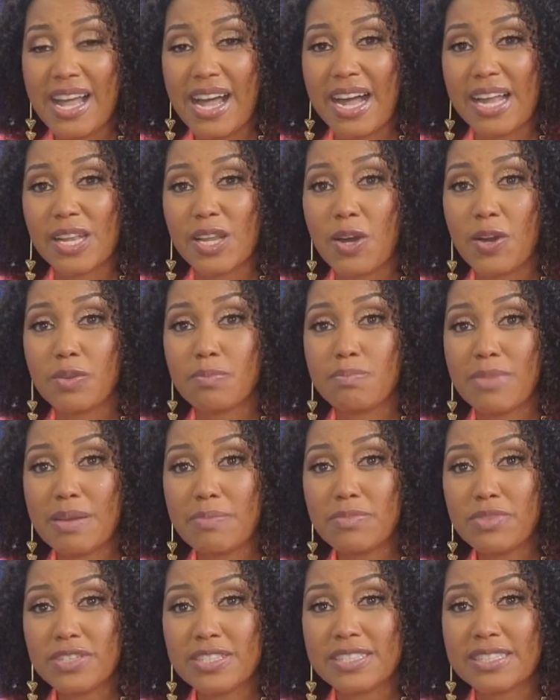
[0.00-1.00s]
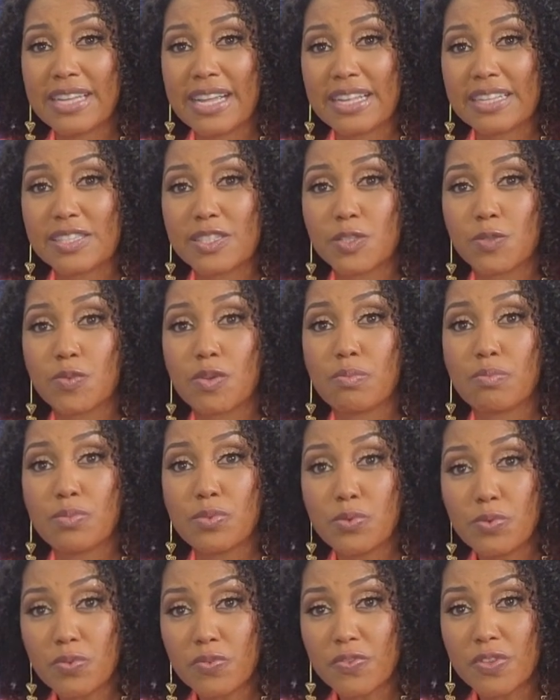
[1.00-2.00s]
allowed member states to
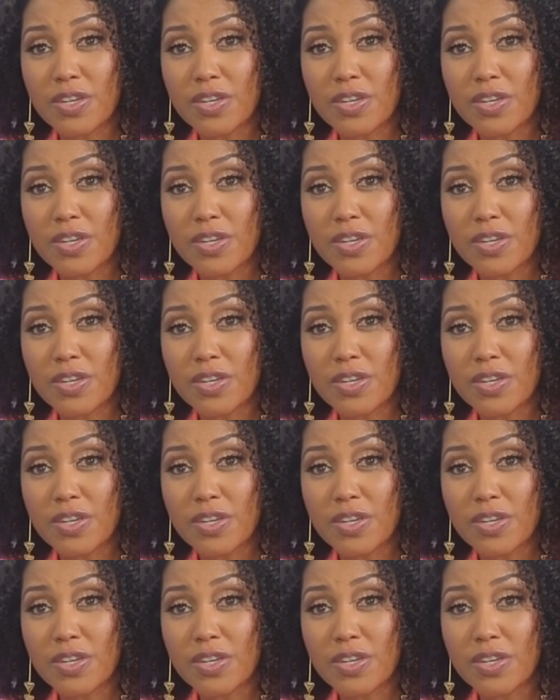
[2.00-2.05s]
remove